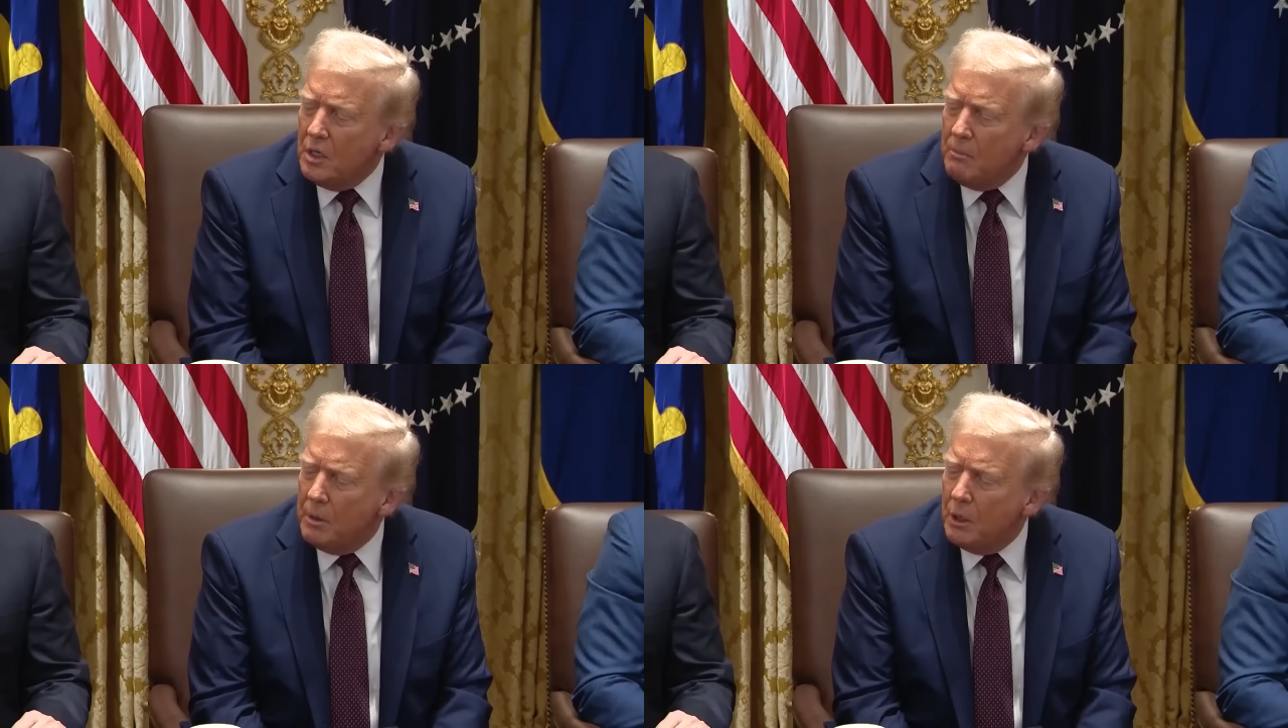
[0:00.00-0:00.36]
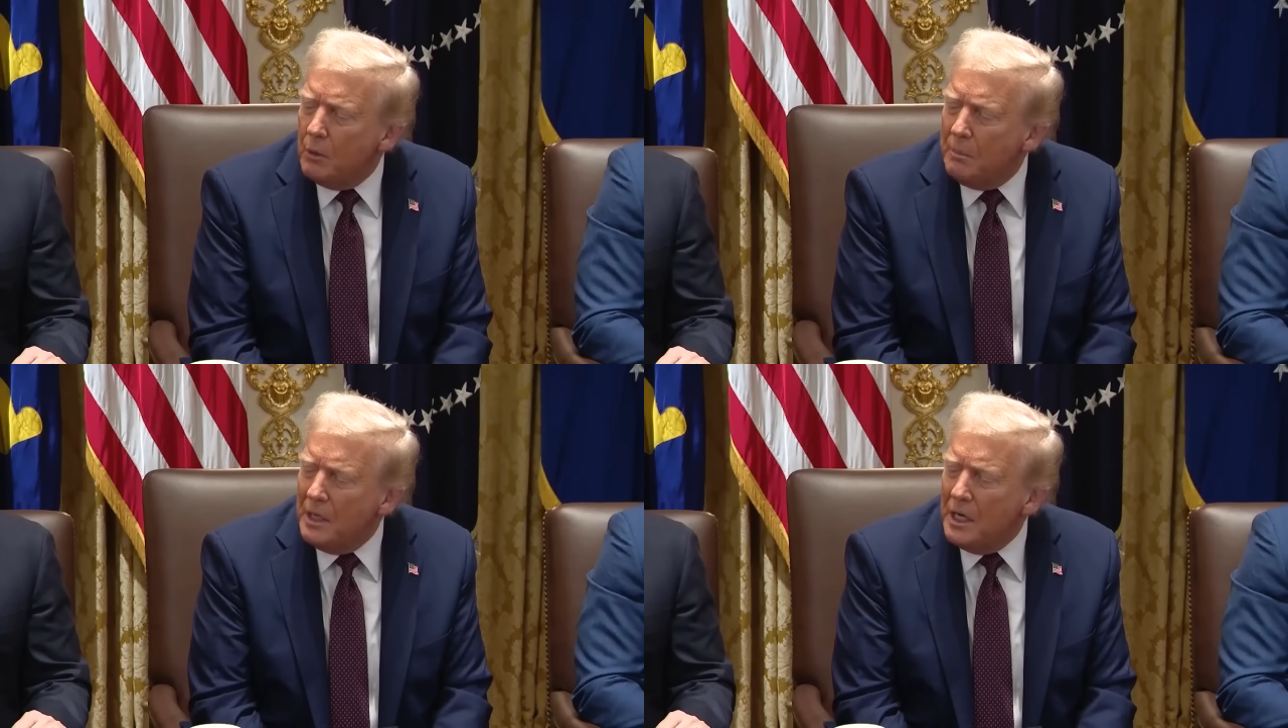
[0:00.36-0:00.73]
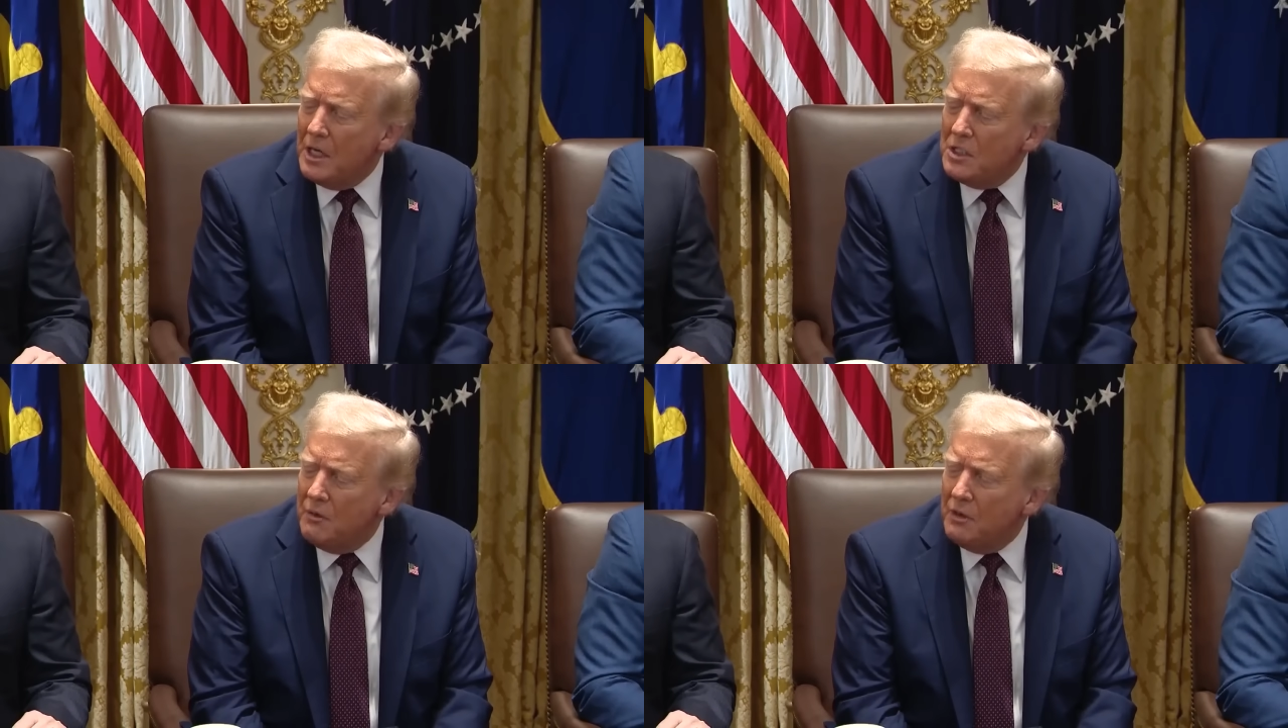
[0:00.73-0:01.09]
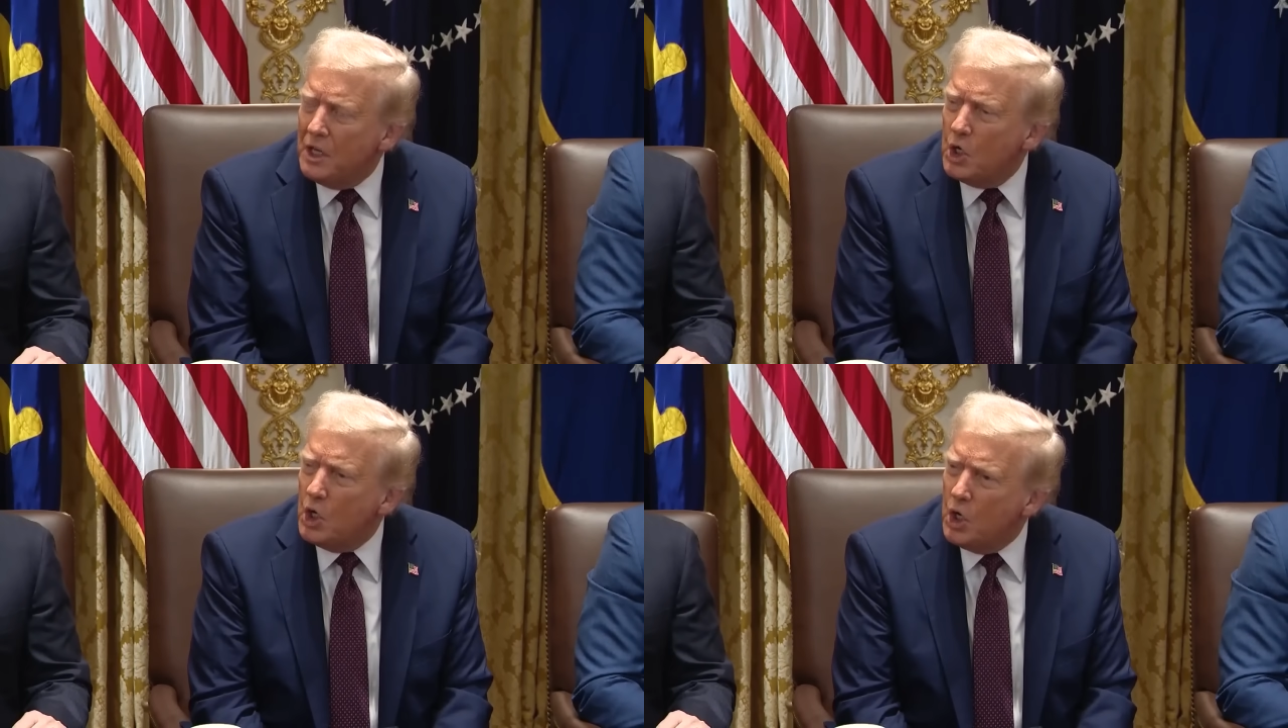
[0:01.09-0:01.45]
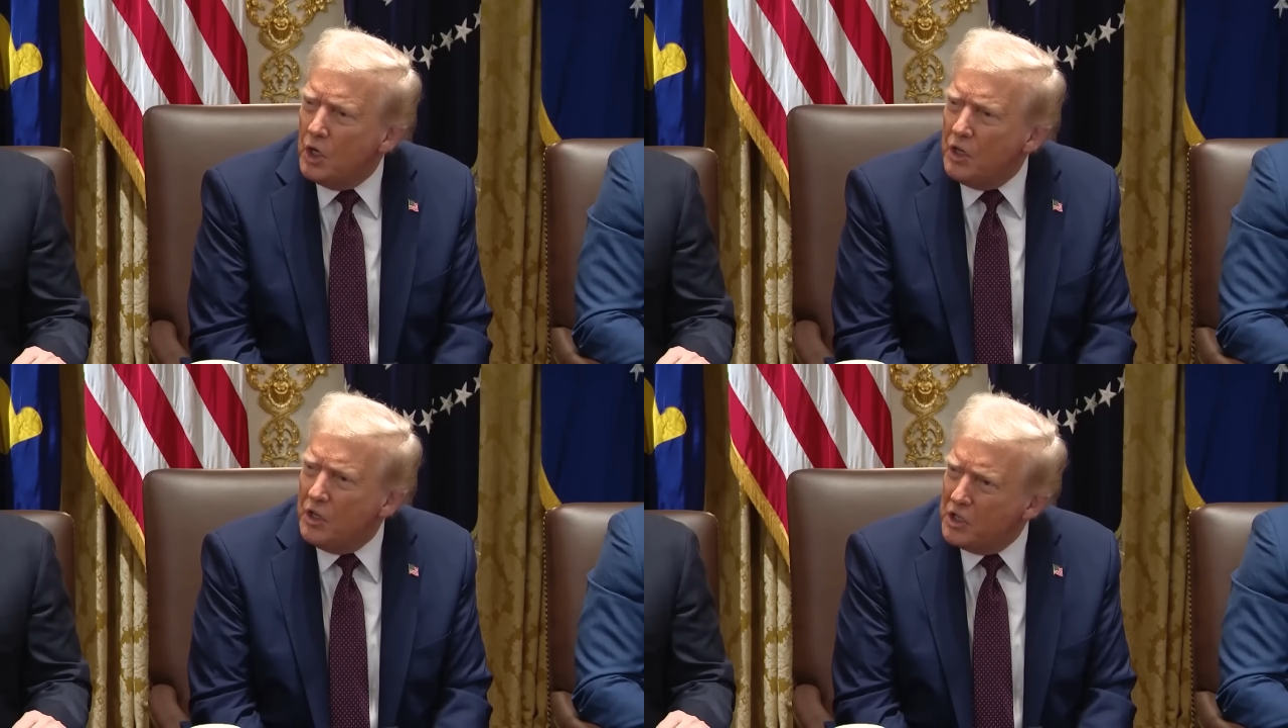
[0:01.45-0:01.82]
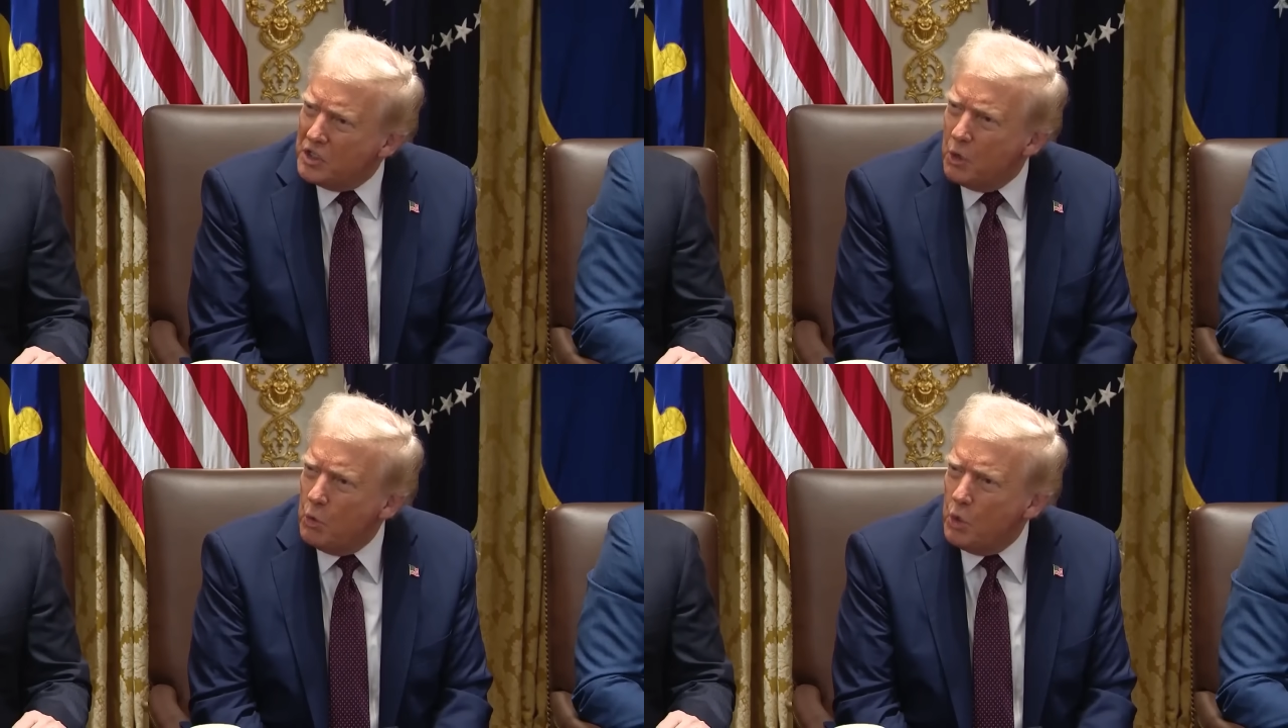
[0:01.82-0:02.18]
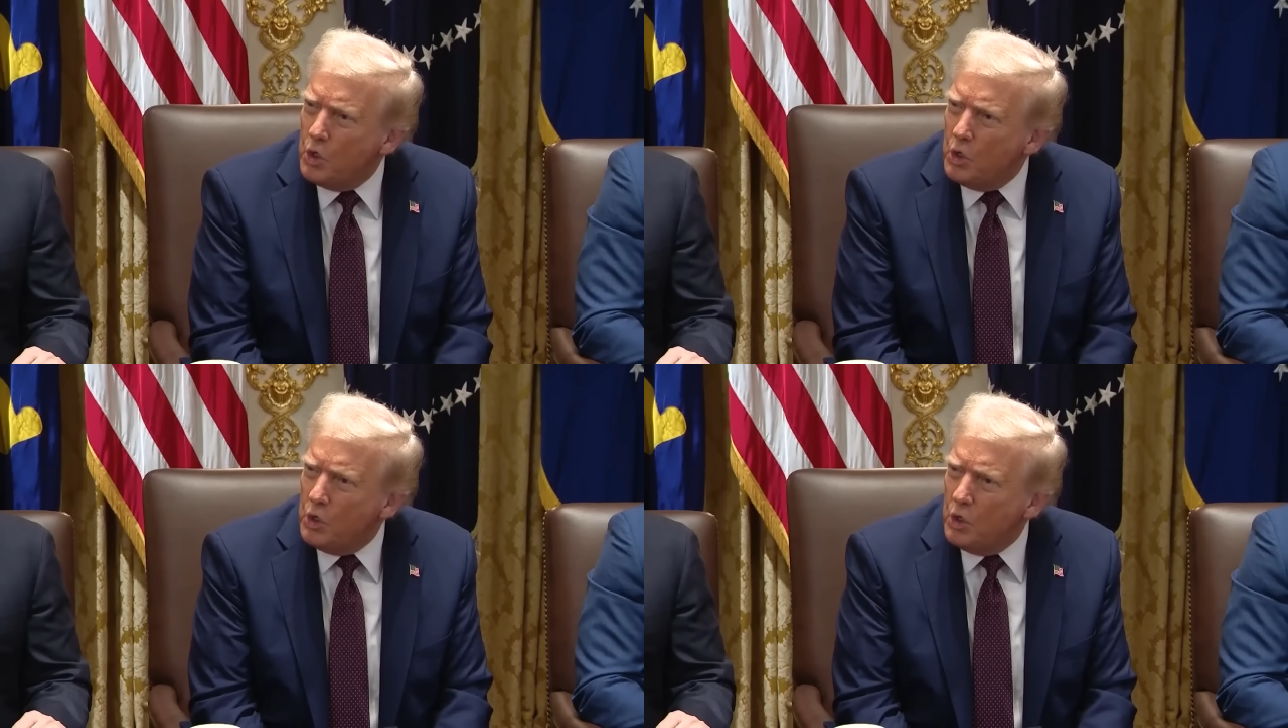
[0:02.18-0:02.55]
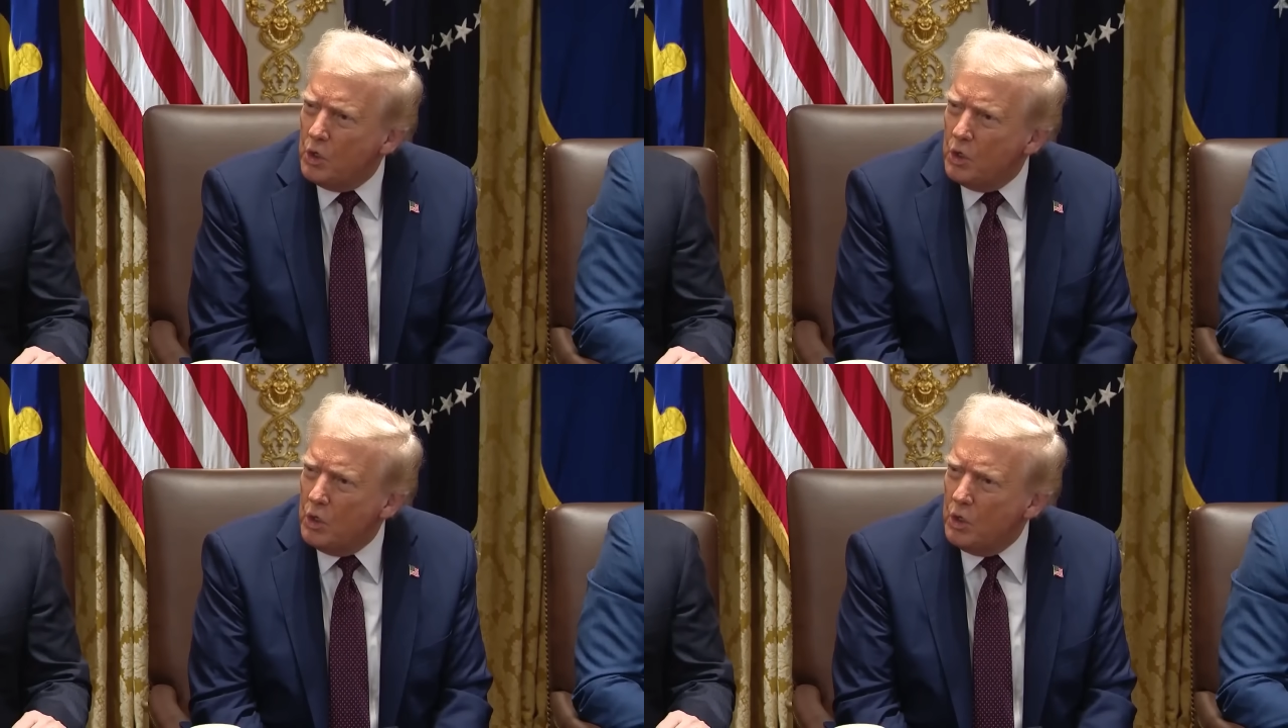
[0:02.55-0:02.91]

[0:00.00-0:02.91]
But it would be nice if they'd call and they'd say, would you do it?